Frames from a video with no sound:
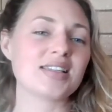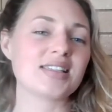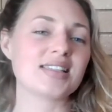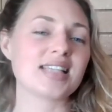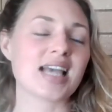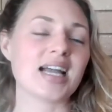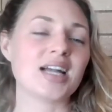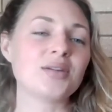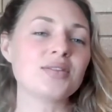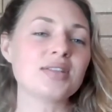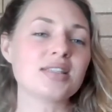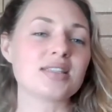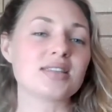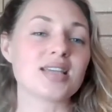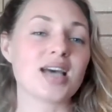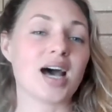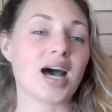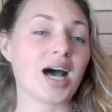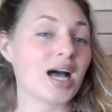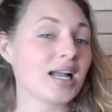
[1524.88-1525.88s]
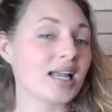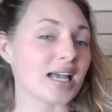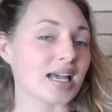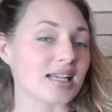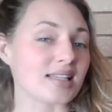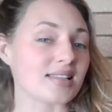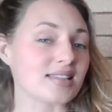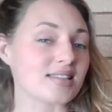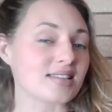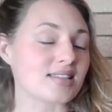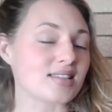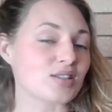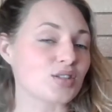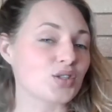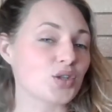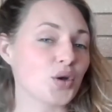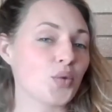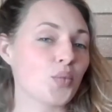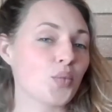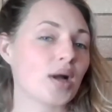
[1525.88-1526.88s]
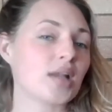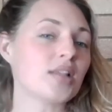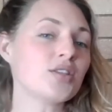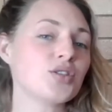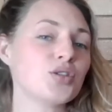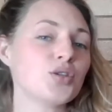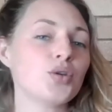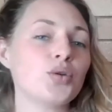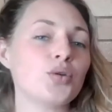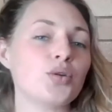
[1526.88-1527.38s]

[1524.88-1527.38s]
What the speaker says: Sales targets. So once